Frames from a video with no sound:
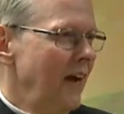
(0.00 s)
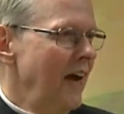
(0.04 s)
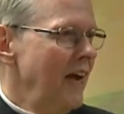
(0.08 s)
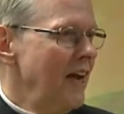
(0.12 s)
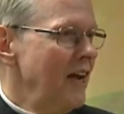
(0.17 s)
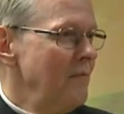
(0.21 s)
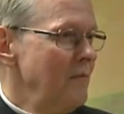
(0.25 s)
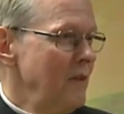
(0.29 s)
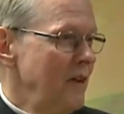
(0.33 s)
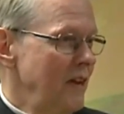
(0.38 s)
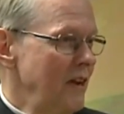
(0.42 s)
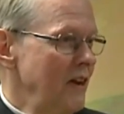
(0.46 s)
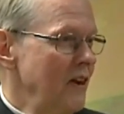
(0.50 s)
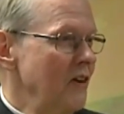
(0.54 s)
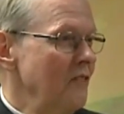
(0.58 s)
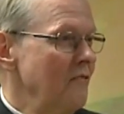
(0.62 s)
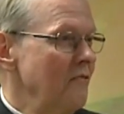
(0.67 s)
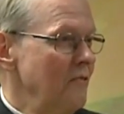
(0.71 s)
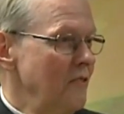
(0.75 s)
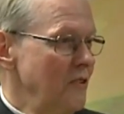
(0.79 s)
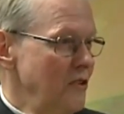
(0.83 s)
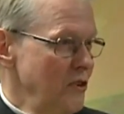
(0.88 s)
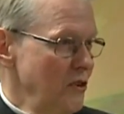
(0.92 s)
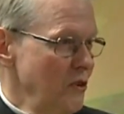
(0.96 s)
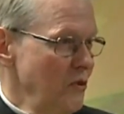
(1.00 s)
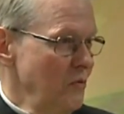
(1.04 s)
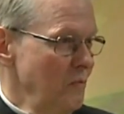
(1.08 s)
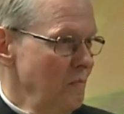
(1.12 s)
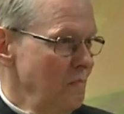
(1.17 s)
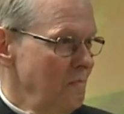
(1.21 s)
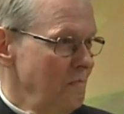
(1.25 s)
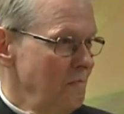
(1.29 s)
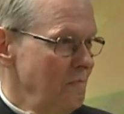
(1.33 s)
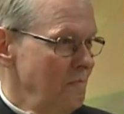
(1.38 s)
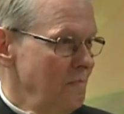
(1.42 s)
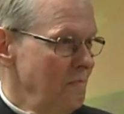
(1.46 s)
I am here for you.
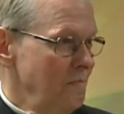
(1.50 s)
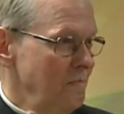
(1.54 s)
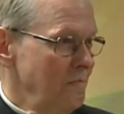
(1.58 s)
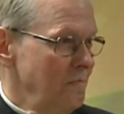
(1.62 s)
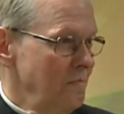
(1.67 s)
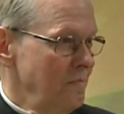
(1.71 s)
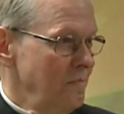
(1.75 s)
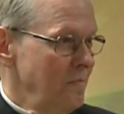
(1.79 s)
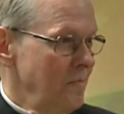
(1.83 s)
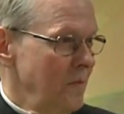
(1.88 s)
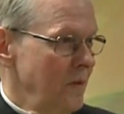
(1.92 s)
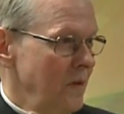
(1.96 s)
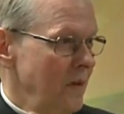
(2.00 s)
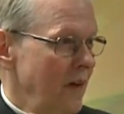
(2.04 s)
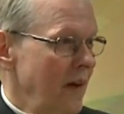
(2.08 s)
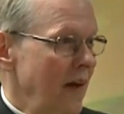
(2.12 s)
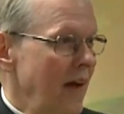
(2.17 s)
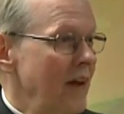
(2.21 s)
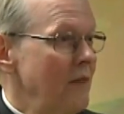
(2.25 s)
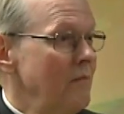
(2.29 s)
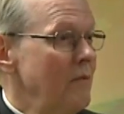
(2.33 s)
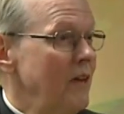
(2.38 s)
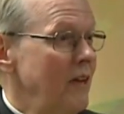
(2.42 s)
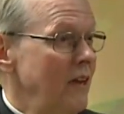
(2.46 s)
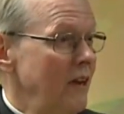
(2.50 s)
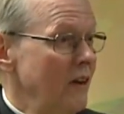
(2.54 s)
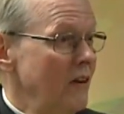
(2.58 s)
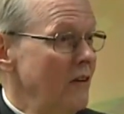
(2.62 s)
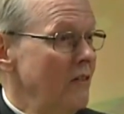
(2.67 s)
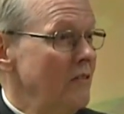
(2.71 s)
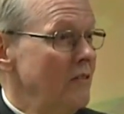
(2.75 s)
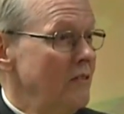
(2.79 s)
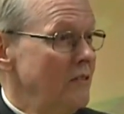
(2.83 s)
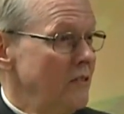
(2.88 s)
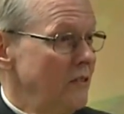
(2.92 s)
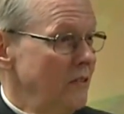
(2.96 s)
I'm
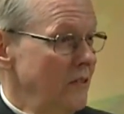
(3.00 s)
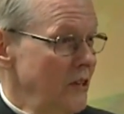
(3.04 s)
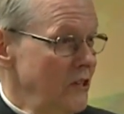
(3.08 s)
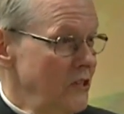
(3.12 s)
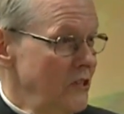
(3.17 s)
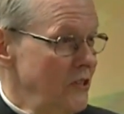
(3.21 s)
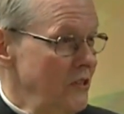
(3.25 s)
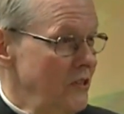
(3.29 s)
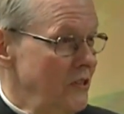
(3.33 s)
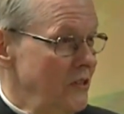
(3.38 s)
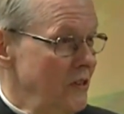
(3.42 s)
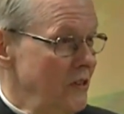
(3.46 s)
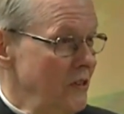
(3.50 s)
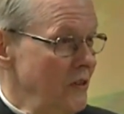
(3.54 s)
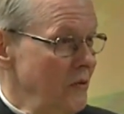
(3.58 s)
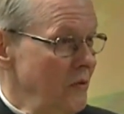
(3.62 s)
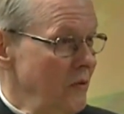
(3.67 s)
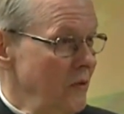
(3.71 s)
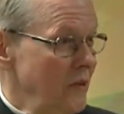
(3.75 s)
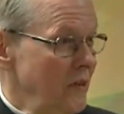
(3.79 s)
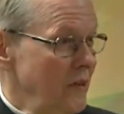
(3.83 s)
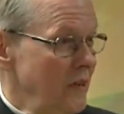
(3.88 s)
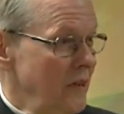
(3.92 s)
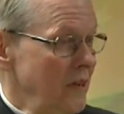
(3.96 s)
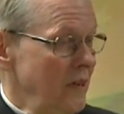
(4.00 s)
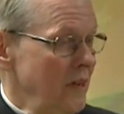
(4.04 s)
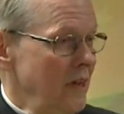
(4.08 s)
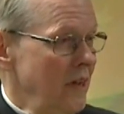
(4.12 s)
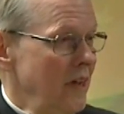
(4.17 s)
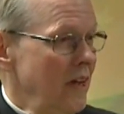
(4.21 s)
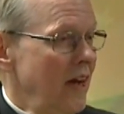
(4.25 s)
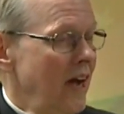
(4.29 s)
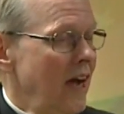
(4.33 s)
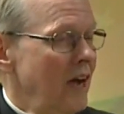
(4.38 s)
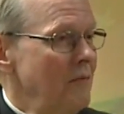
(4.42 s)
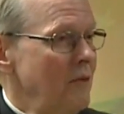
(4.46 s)
here to listen to you.
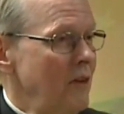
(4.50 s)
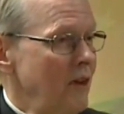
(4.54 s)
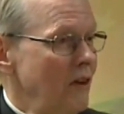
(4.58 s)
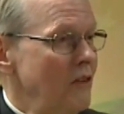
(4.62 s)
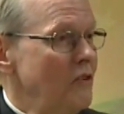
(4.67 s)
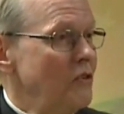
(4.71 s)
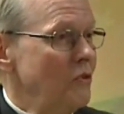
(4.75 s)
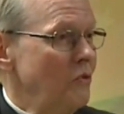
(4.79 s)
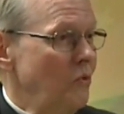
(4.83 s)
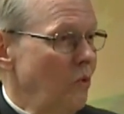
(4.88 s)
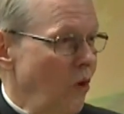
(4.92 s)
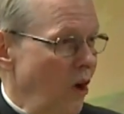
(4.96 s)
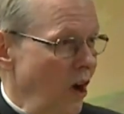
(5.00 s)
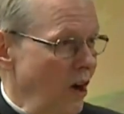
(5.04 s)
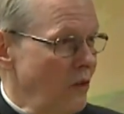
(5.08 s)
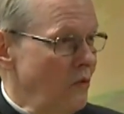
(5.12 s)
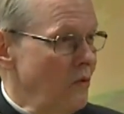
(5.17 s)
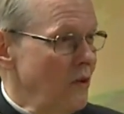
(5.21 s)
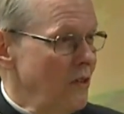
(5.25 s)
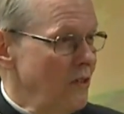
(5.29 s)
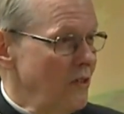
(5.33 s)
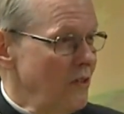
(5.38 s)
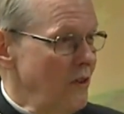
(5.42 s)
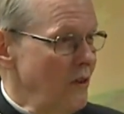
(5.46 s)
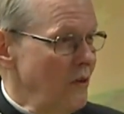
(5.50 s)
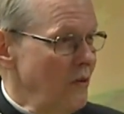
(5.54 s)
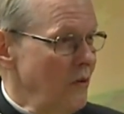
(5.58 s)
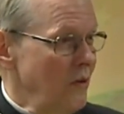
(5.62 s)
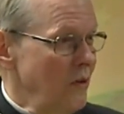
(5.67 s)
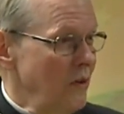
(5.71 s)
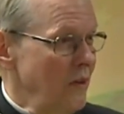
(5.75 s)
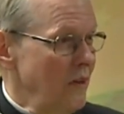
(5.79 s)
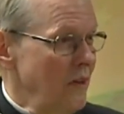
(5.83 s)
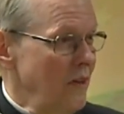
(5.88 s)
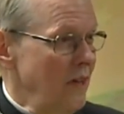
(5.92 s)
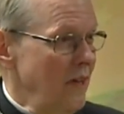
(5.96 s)
I'm here to walk with you.
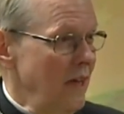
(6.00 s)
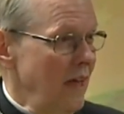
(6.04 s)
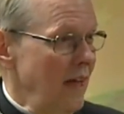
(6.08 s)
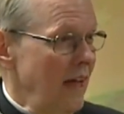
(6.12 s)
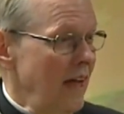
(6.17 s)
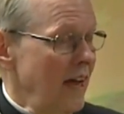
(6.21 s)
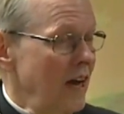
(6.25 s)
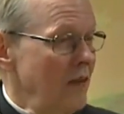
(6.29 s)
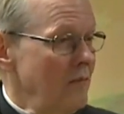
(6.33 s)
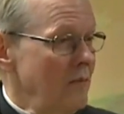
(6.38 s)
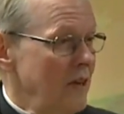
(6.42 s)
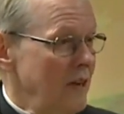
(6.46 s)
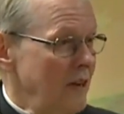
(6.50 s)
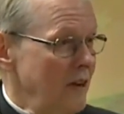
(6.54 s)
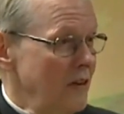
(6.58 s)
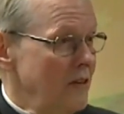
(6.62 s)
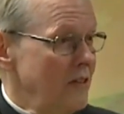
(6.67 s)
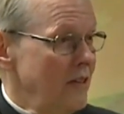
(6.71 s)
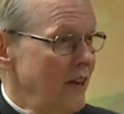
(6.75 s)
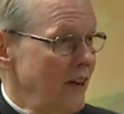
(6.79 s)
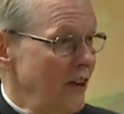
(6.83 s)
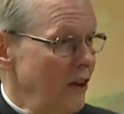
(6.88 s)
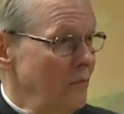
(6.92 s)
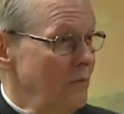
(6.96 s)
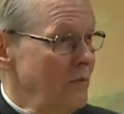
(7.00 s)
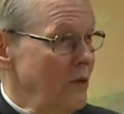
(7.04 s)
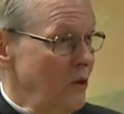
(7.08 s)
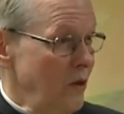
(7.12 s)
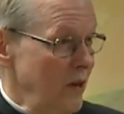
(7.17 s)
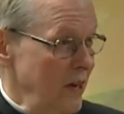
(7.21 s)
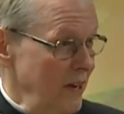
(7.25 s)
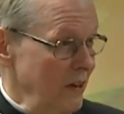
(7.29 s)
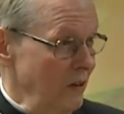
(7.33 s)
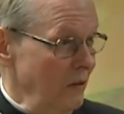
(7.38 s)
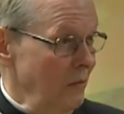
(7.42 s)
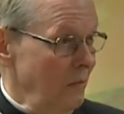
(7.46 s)
And I'm here to help you
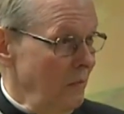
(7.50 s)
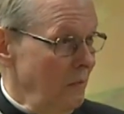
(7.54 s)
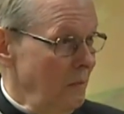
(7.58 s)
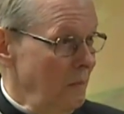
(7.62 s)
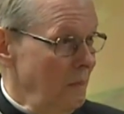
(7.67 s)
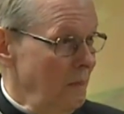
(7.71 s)
heal.